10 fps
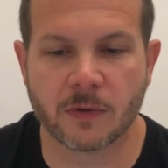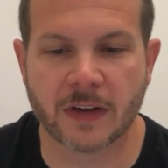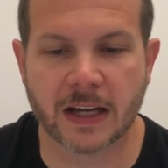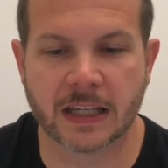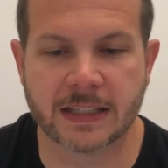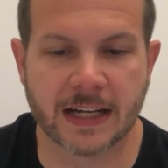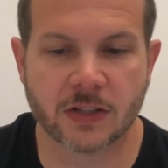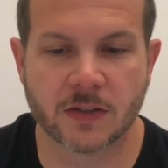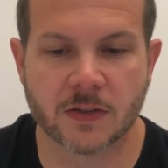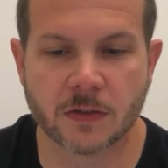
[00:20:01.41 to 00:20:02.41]
We've got
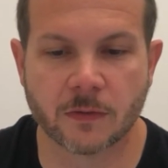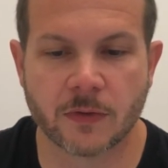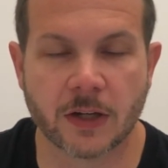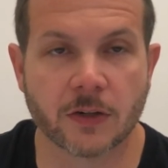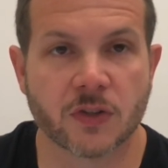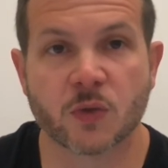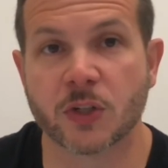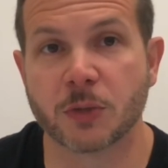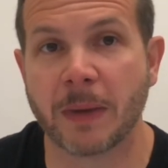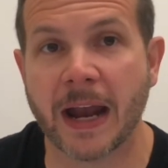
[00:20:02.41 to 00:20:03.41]
connections that are a
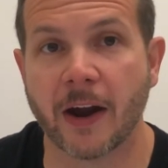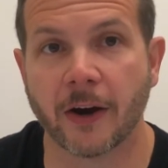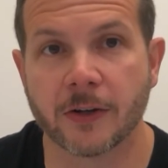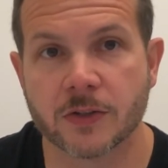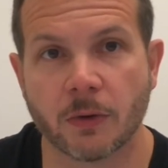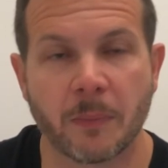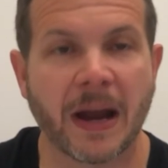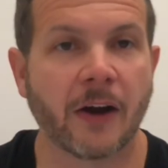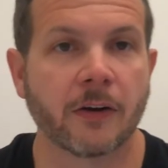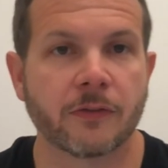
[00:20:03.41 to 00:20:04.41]
switch pair, so a
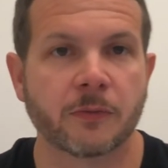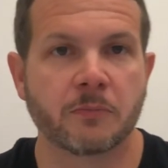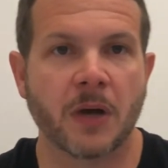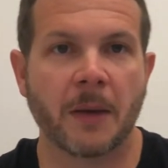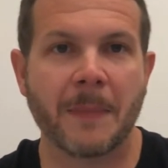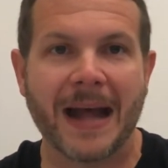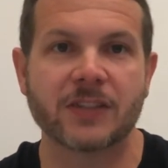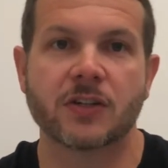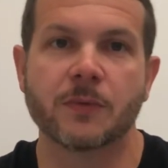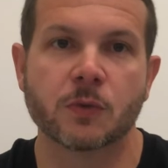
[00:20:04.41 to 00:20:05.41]
pair of
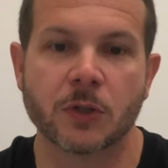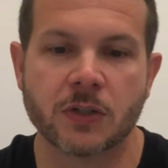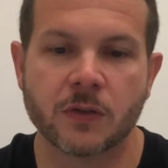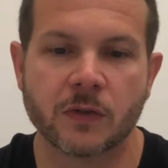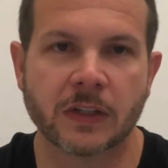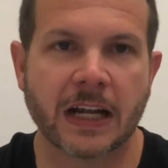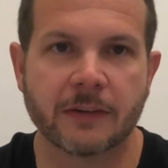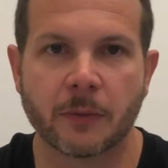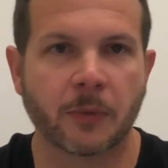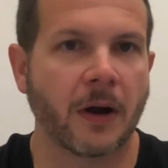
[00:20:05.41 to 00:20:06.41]
matched up switches in
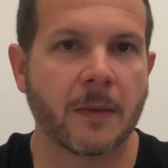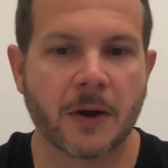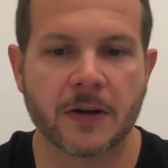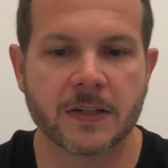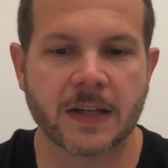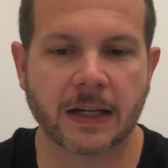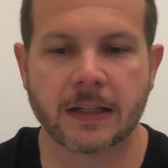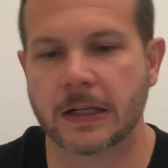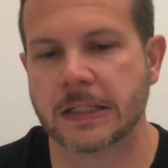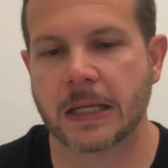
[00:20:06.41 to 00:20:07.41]
kind of a primary,
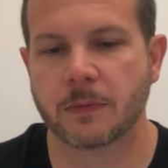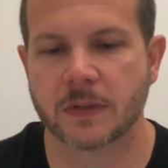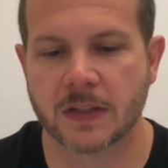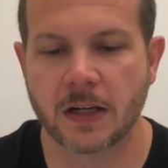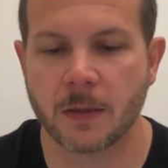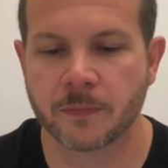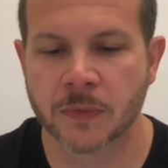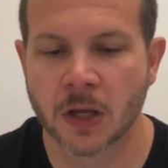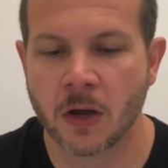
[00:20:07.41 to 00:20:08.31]
secondary type of a setup.